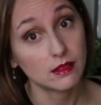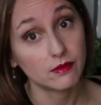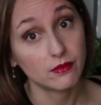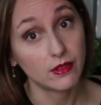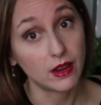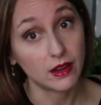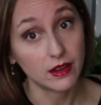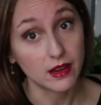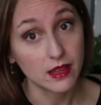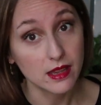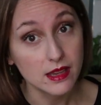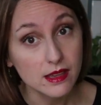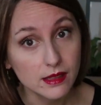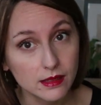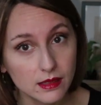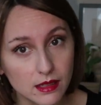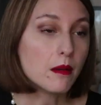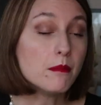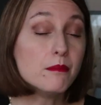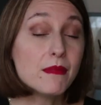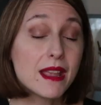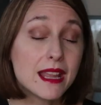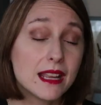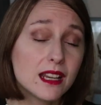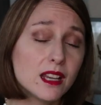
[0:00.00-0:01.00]
very easy
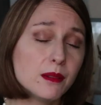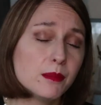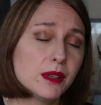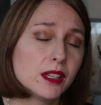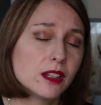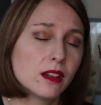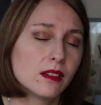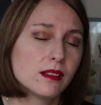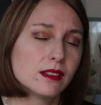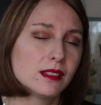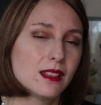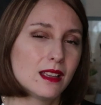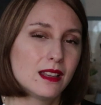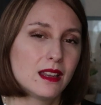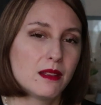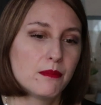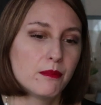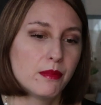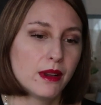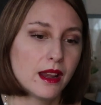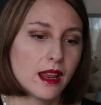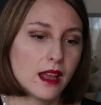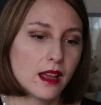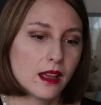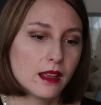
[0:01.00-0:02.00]
mainly because it
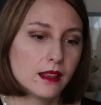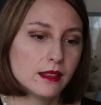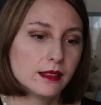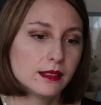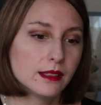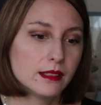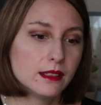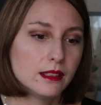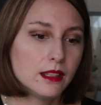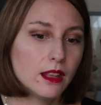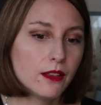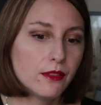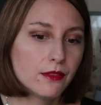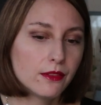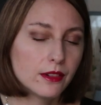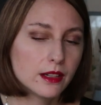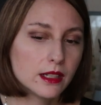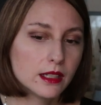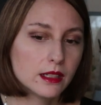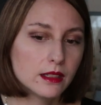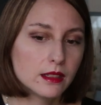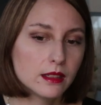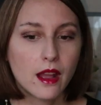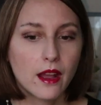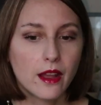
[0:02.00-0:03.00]
implies a
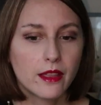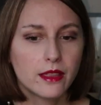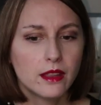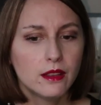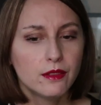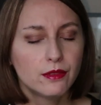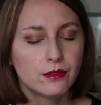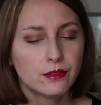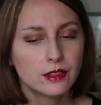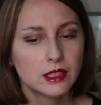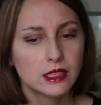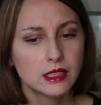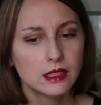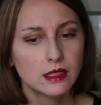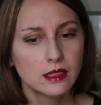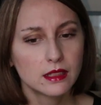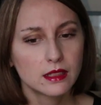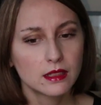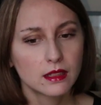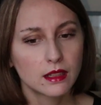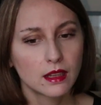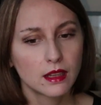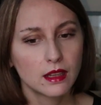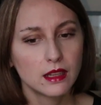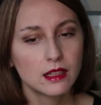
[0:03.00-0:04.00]
different a
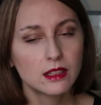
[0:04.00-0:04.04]
different